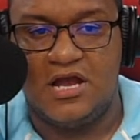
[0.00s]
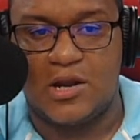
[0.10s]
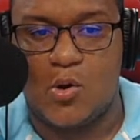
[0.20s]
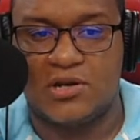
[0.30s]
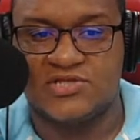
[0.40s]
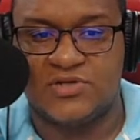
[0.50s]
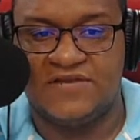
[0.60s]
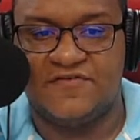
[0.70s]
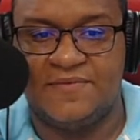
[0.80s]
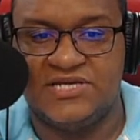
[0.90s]
According to
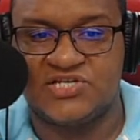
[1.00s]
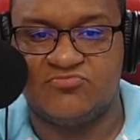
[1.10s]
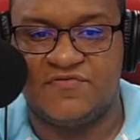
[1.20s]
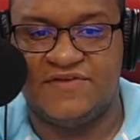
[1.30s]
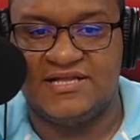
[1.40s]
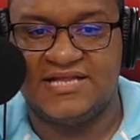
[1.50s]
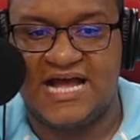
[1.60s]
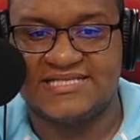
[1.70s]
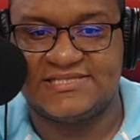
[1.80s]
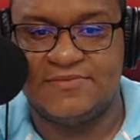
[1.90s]
information revealed
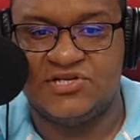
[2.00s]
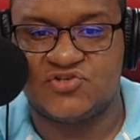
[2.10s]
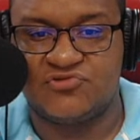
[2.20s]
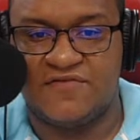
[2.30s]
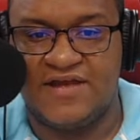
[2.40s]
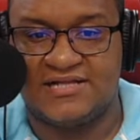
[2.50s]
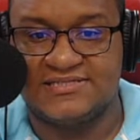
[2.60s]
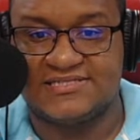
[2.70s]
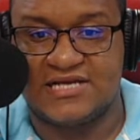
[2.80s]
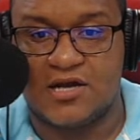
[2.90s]
as the Ministry of
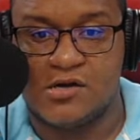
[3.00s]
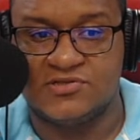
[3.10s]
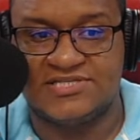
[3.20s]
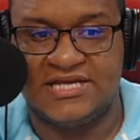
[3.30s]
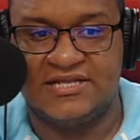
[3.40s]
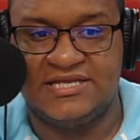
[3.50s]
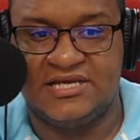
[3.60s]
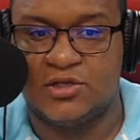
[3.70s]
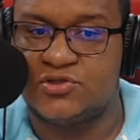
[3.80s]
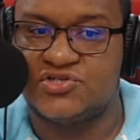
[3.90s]
Health's accounts in
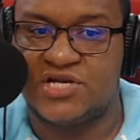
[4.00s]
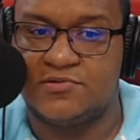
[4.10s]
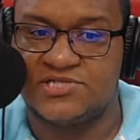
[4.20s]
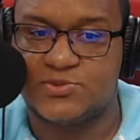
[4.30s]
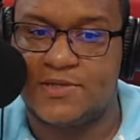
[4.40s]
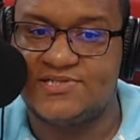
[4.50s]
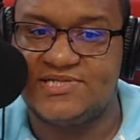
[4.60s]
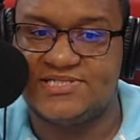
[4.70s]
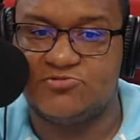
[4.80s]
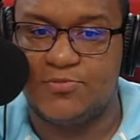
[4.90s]
the Auditor General's
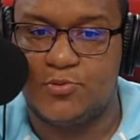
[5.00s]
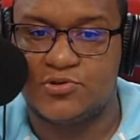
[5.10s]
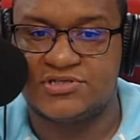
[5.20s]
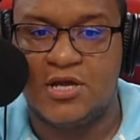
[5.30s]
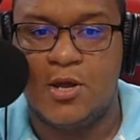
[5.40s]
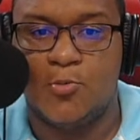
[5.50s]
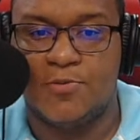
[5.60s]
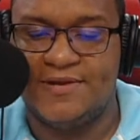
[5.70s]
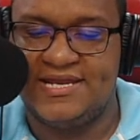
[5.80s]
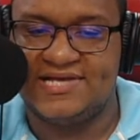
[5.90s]
2016 report
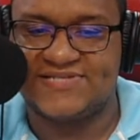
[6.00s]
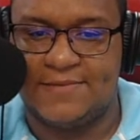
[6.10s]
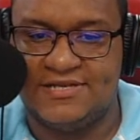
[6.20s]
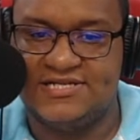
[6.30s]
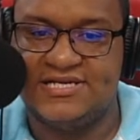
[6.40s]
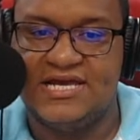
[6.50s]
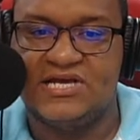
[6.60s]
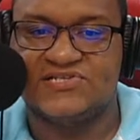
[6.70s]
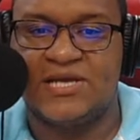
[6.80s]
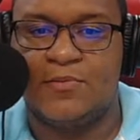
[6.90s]
were being examined,
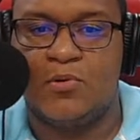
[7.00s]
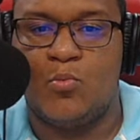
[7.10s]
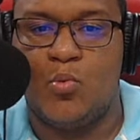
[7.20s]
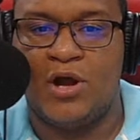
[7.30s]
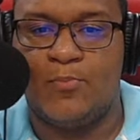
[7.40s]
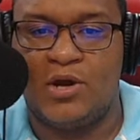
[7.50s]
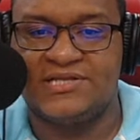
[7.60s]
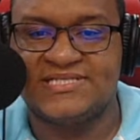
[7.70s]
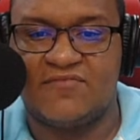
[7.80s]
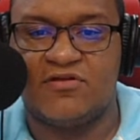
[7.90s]
some
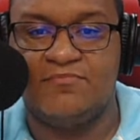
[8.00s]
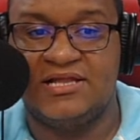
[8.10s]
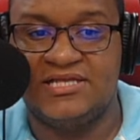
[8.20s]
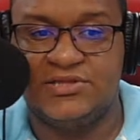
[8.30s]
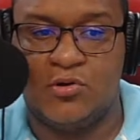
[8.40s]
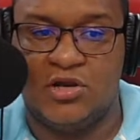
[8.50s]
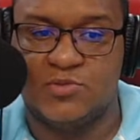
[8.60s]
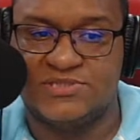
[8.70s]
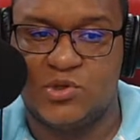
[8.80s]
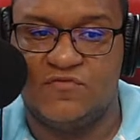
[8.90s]
$1.7 million
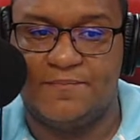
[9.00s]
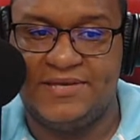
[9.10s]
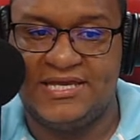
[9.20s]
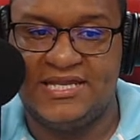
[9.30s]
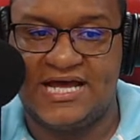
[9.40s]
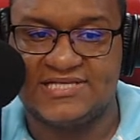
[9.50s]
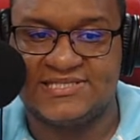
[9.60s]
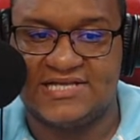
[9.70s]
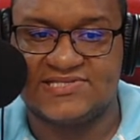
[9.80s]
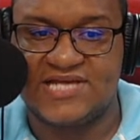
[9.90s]
was overpaid as
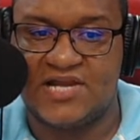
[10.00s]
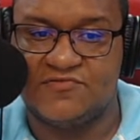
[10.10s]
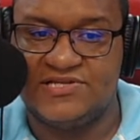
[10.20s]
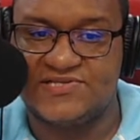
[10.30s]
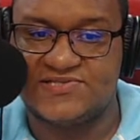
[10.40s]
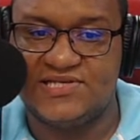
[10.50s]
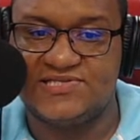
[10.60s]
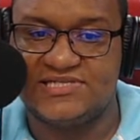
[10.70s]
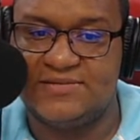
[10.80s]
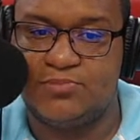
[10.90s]
net salaries to
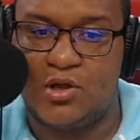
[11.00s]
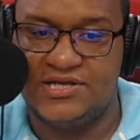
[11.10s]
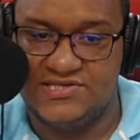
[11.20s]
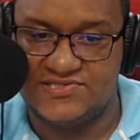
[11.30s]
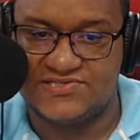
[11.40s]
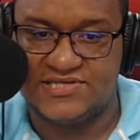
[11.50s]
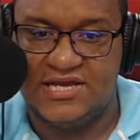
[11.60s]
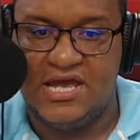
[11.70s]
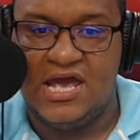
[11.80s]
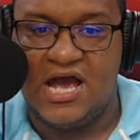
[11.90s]
16 employees,
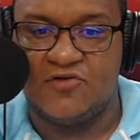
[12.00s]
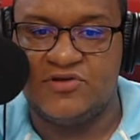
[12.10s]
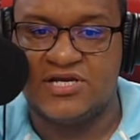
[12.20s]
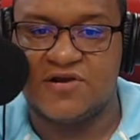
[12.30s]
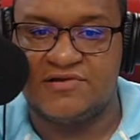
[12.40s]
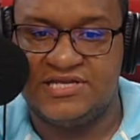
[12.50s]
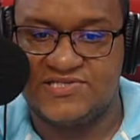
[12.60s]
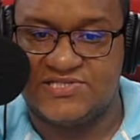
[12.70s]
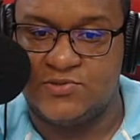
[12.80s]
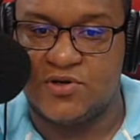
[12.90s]
a recurring
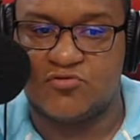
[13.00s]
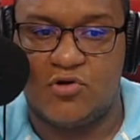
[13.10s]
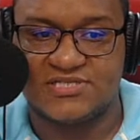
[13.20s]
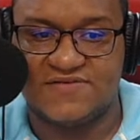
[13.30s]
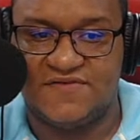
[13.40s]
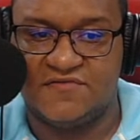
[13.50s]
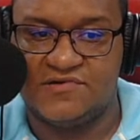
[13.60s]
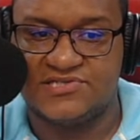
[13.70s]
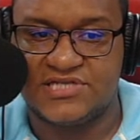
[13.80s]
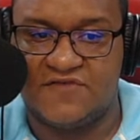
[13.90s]
issue across the
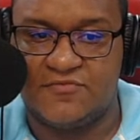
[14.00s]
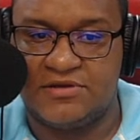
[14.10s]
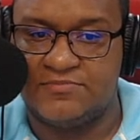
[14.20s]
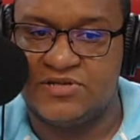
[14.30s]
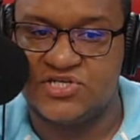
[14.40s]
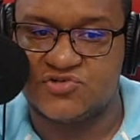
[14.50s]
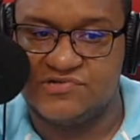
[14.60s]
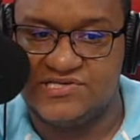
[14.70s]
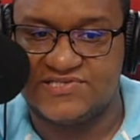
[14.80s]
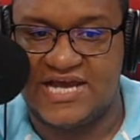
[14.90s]
various government
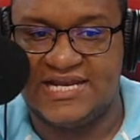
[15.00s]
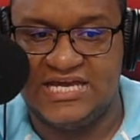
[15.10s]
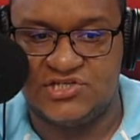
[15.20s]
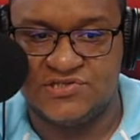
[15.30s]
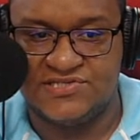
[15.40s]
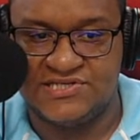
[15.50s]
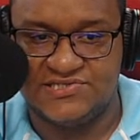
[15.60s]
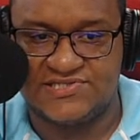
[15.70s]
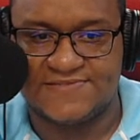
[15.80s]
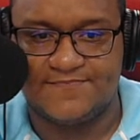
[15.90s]
ministries and
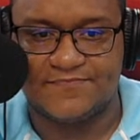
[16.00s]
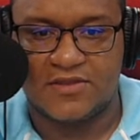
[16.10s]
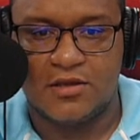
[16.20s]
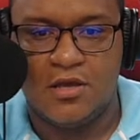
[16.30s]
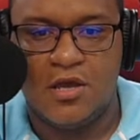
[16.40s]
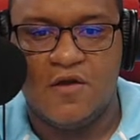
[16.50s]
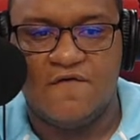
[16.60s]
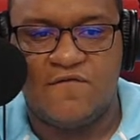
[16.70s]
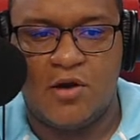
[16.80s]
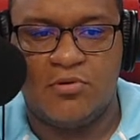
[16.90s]
agencies.
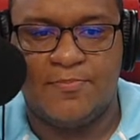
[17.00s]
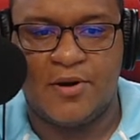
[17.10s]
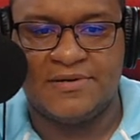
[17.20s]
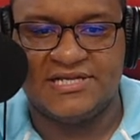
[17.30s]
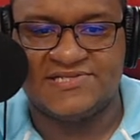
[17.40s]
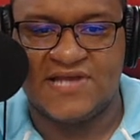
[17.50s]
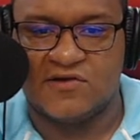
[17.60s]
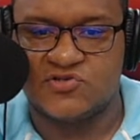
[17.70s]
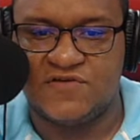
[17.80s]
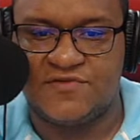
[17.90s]
Former Permanent
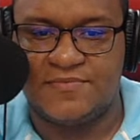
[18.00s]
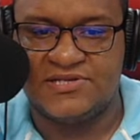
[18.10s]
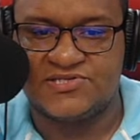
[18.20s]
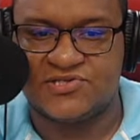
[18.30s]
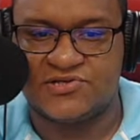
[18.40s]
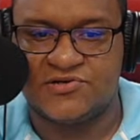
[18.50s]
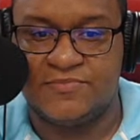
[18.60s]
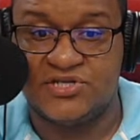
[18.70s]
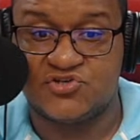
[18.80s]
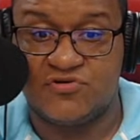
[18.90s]
Secretary of the
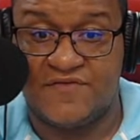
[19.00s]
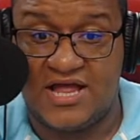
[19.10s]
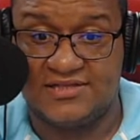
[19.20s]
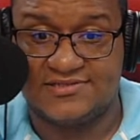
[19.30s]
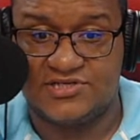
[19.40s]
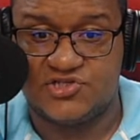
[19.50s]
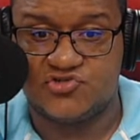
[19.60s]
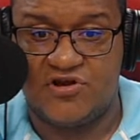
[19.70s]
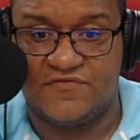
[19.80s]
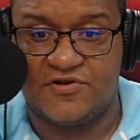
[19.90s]
Ministry of Health,
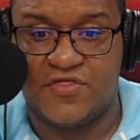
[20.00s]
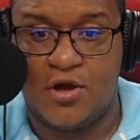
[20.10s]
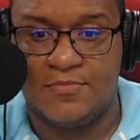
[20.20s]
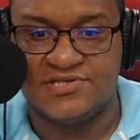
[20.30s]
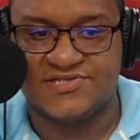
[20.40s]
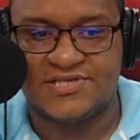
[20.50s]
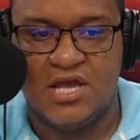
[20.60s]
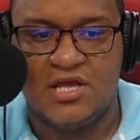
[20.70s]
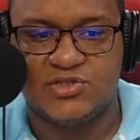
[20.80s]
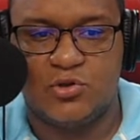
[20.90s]
Trevor Thomas,
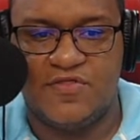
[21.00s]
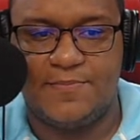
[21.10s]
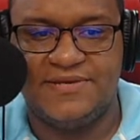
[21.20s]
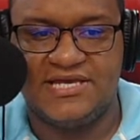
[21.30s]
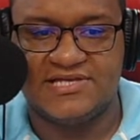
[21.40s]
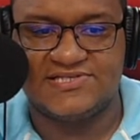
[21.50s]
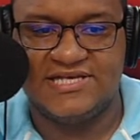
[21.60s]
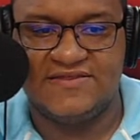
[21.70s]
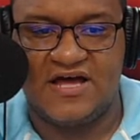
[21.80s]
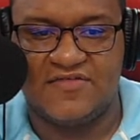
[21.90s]
told the
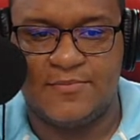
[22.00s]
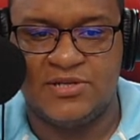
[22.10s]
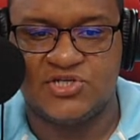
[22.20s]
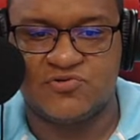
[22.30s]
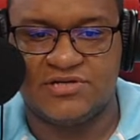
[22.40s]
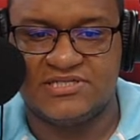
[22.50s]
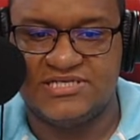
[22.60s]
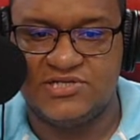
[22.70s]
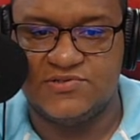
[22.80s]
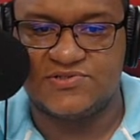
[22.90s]
PAC that the ministry
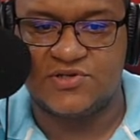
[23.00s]
continues